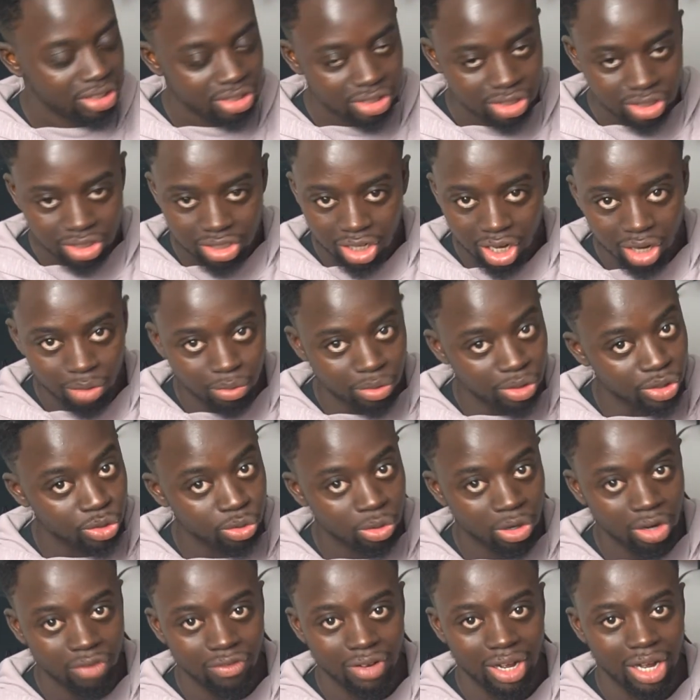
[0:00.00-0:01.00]
Start with
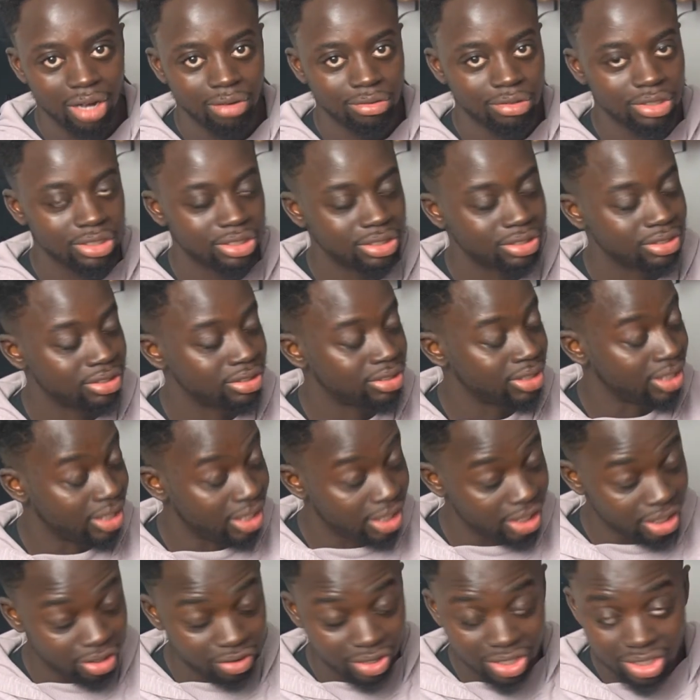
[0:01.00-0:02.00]
12 hours, then
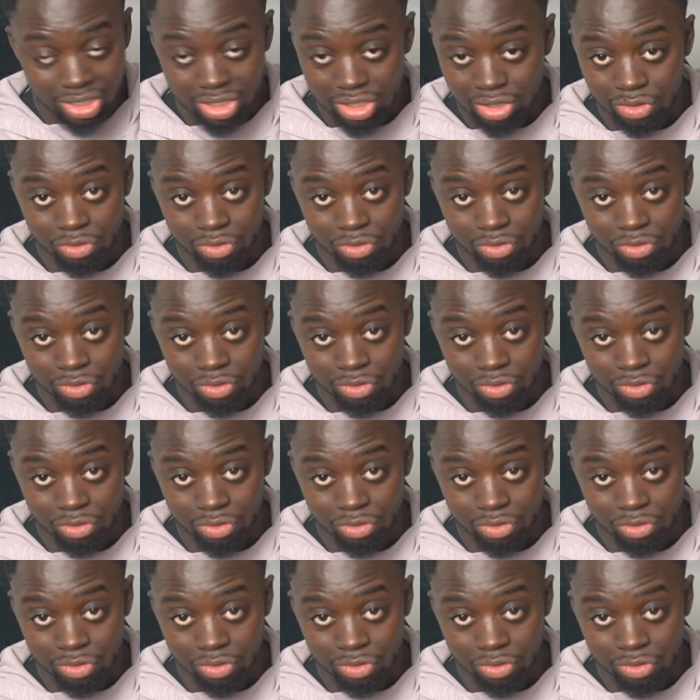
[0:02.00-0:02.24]
increase